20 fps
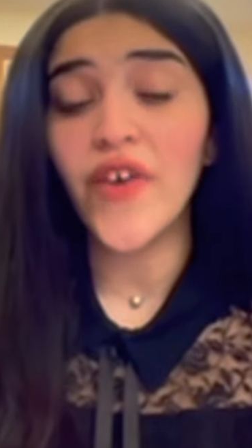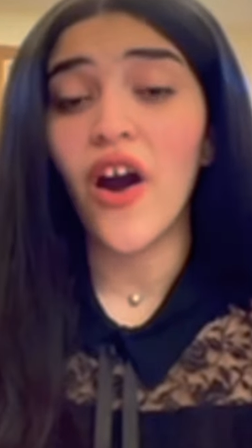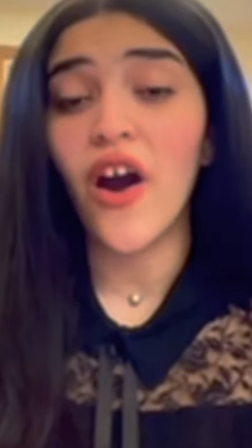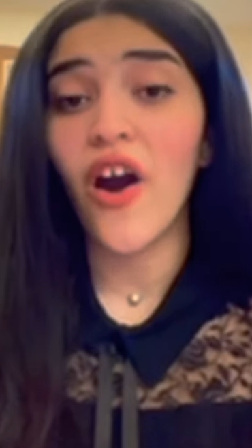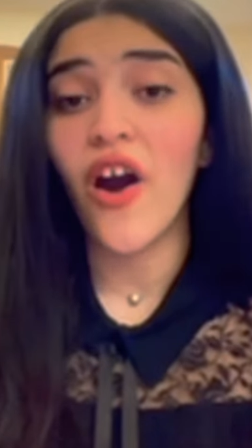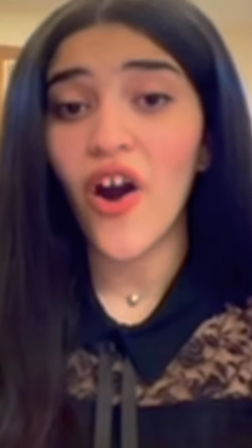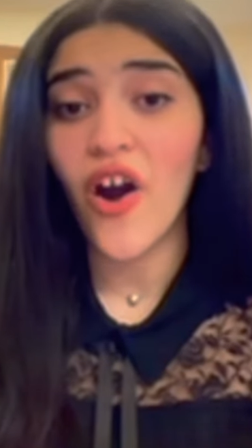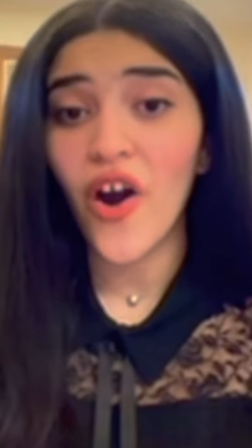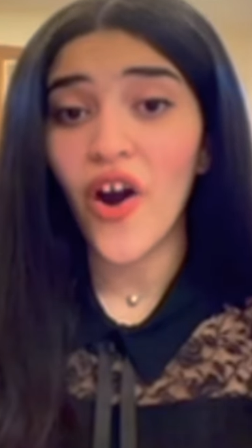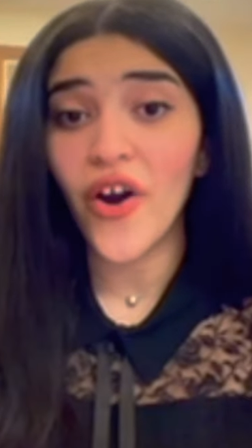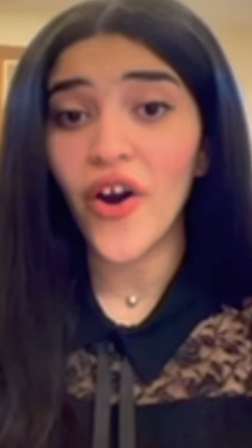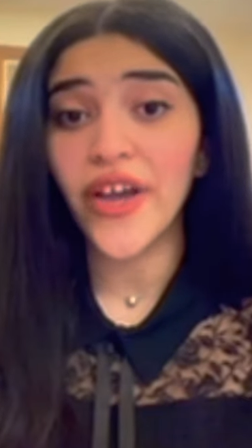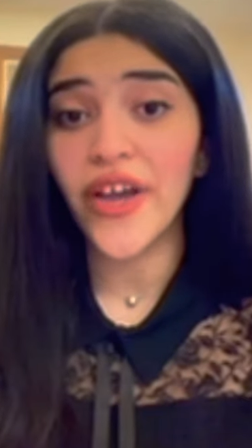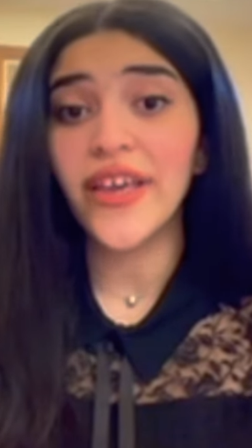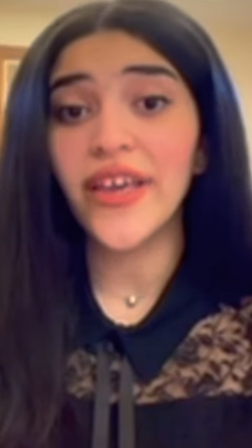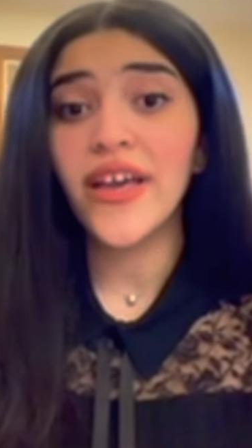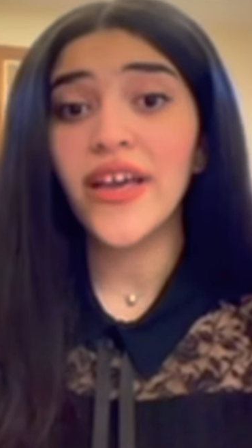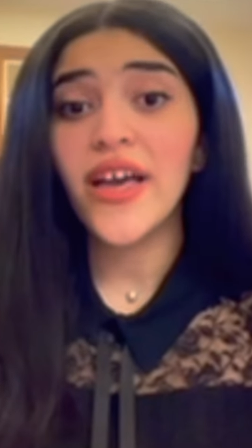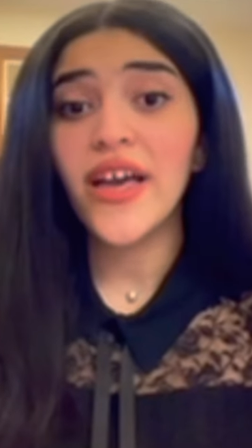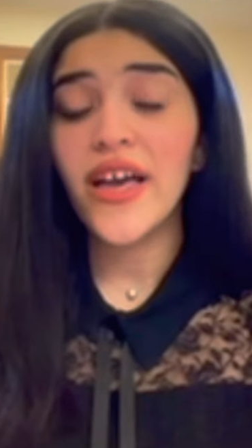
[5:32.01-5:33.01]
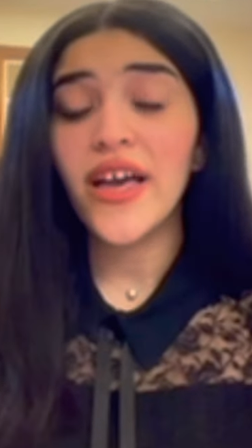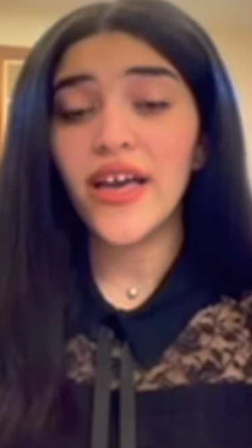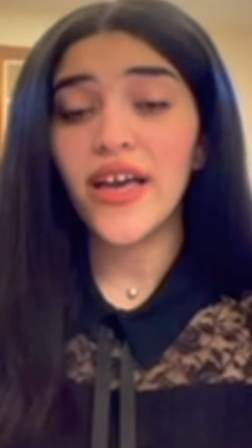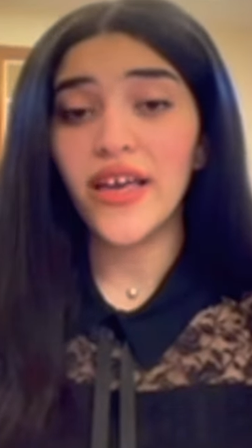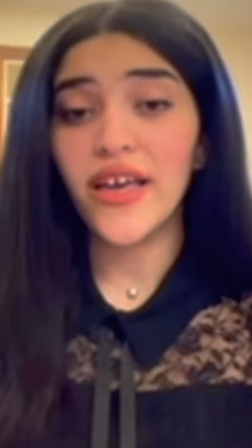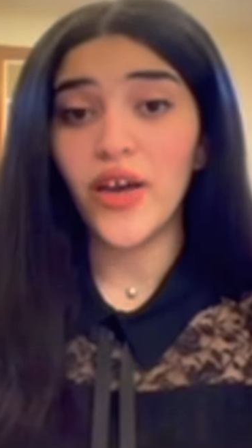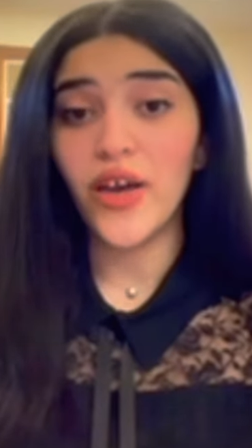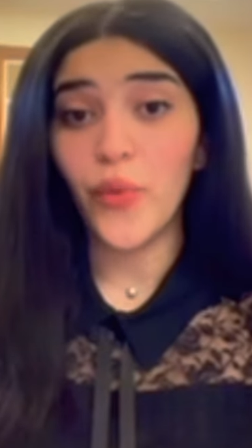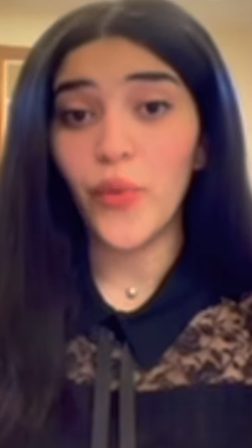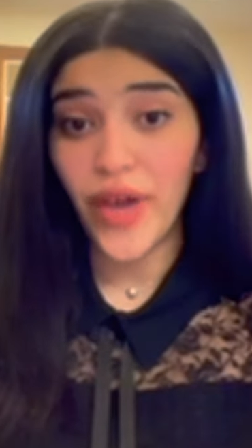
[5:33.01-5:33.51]
a high
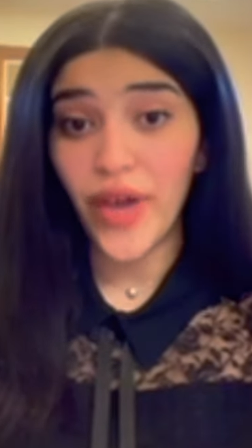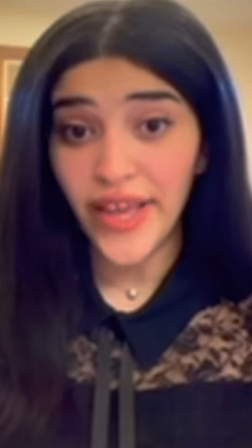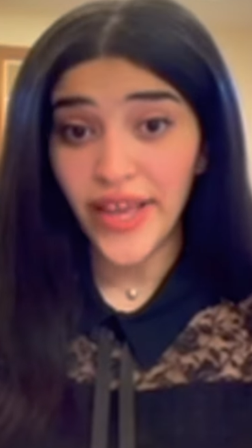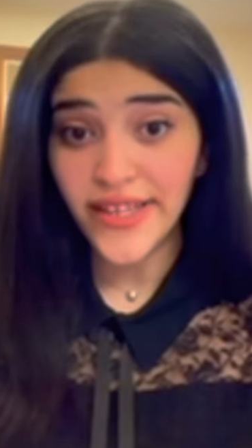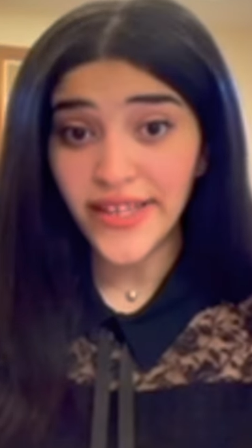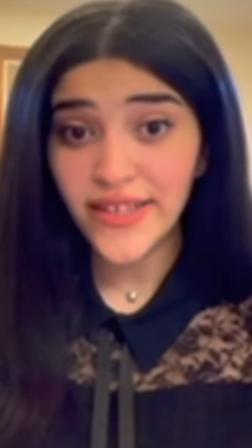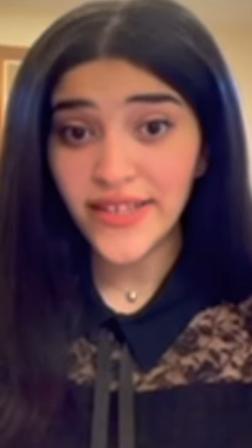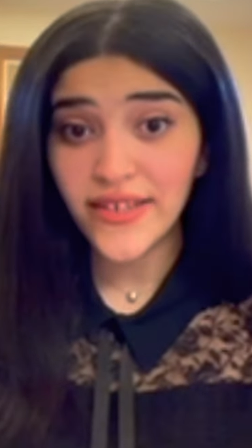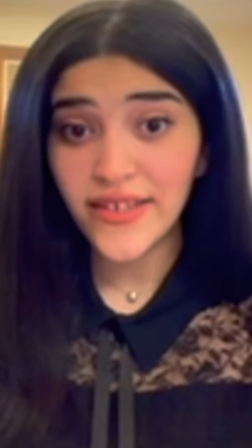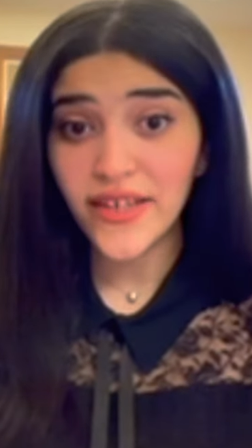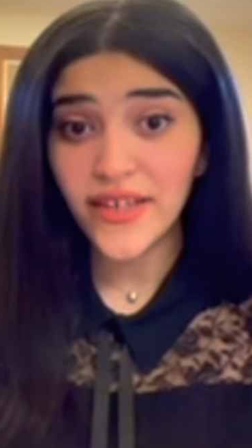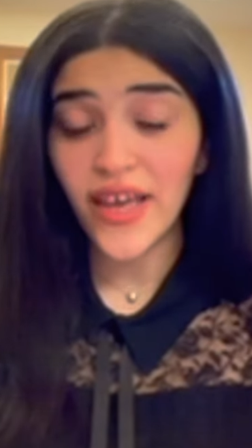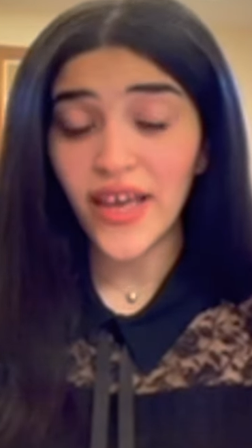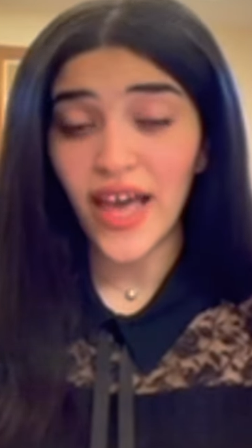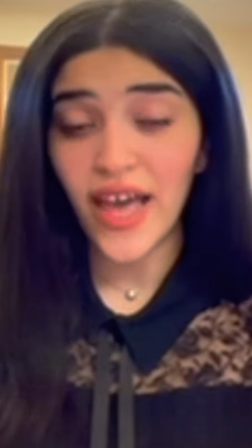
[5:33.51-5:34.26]
weight,